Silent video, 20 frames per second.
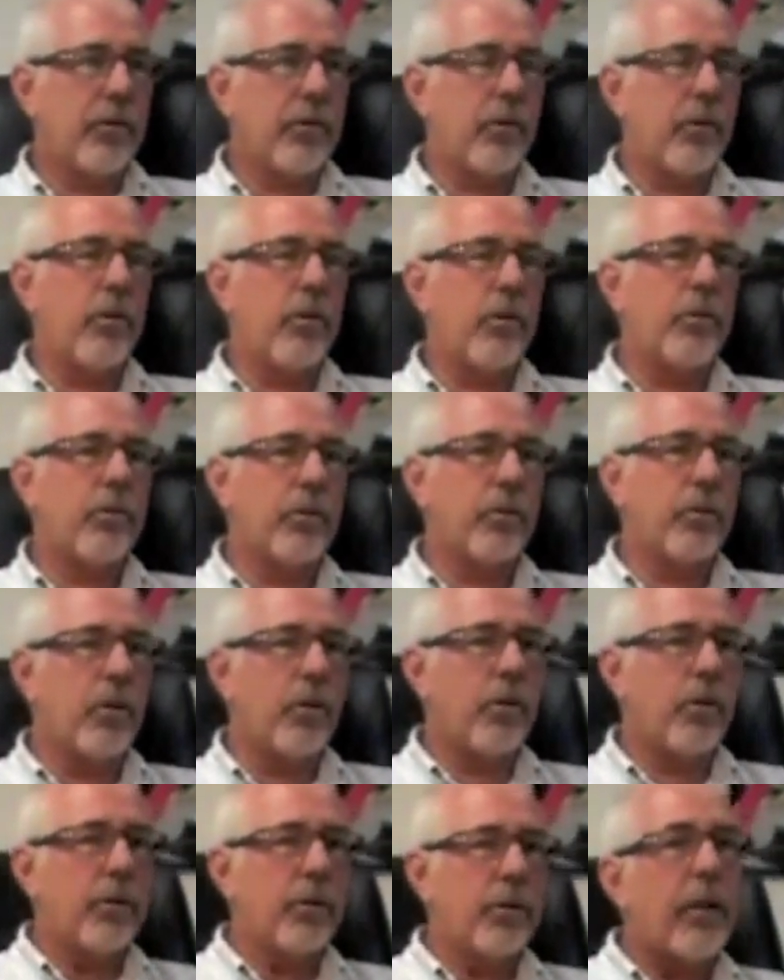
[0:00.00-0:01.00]
So
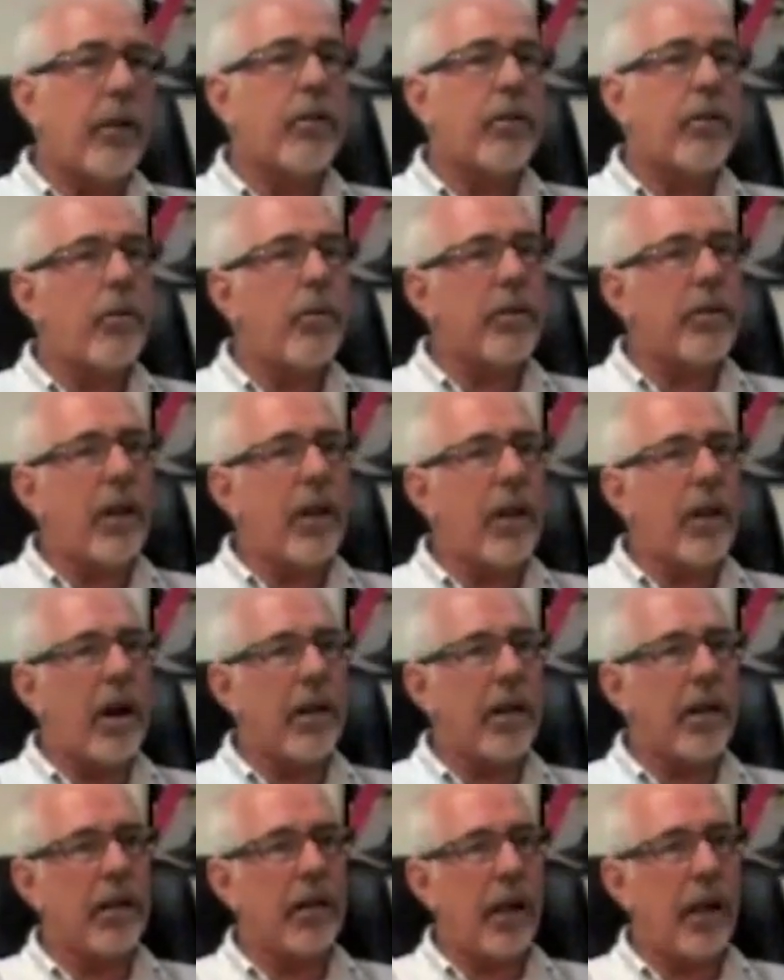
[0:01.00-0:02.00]
that's how we
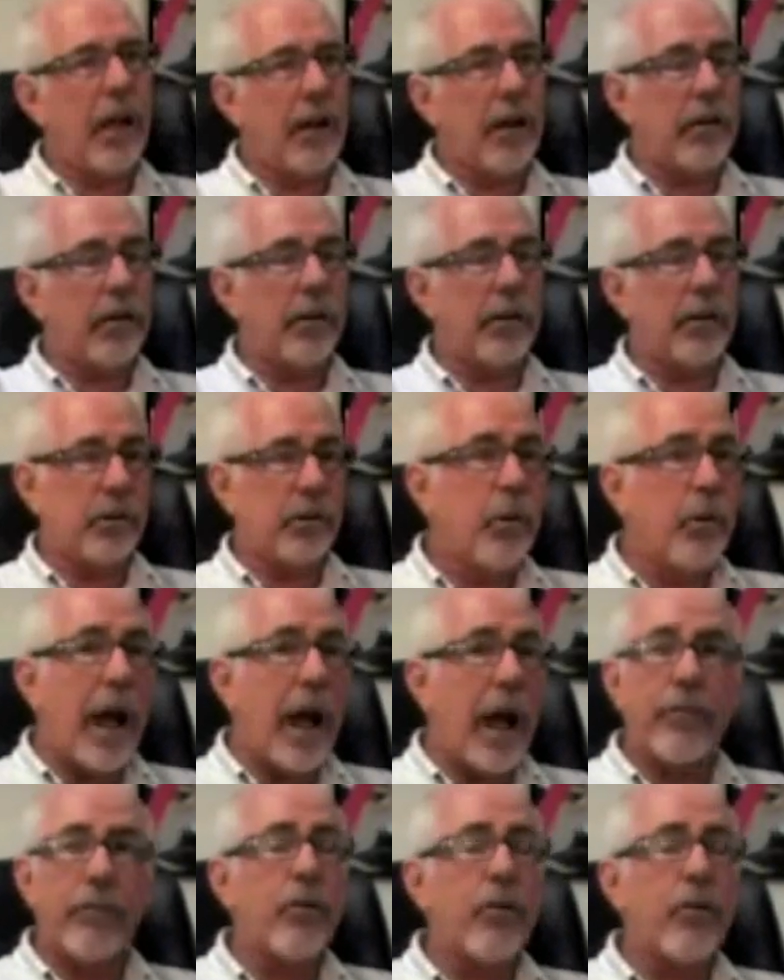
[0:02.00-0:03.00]
started. To do
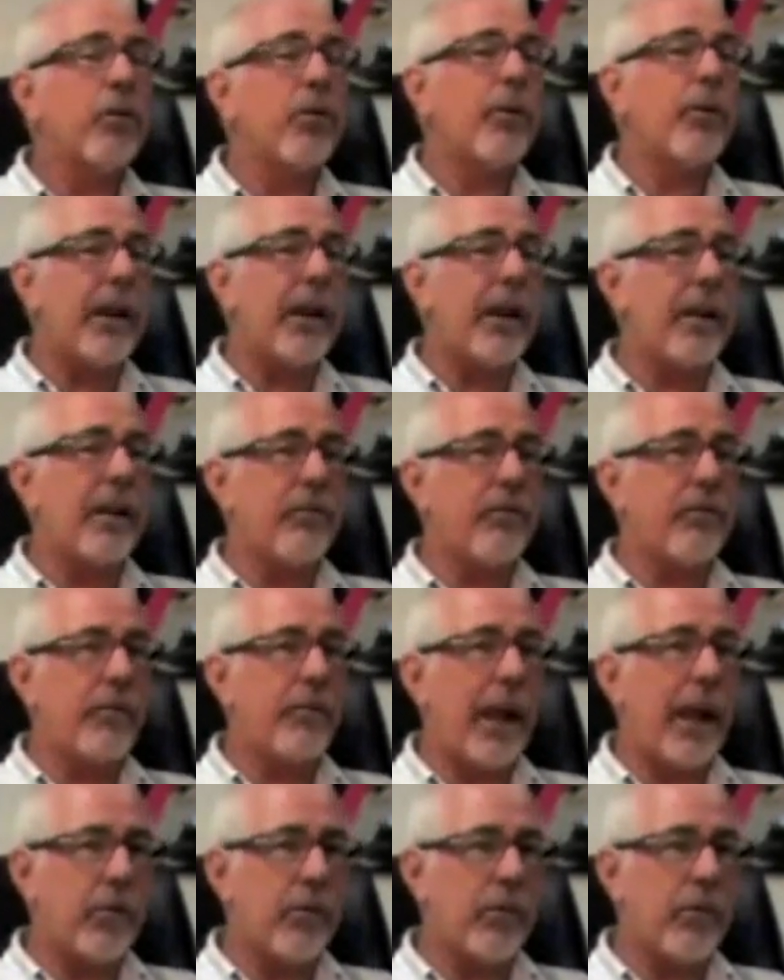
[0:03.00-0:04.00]
that, of course, we had to give
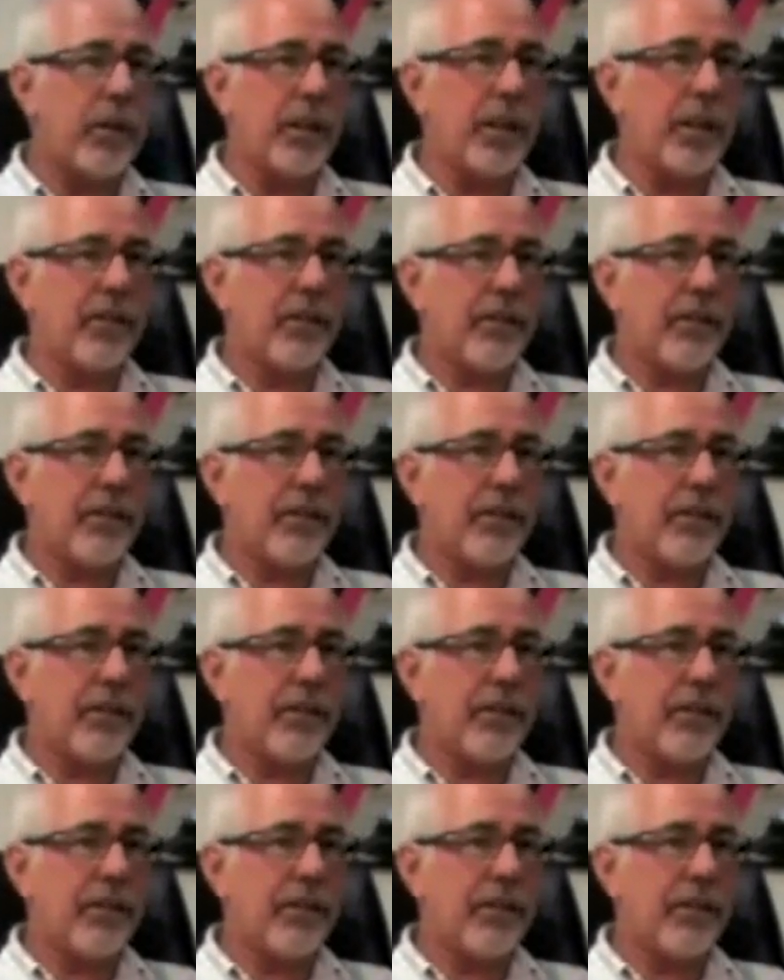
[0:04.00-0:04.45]
up equity.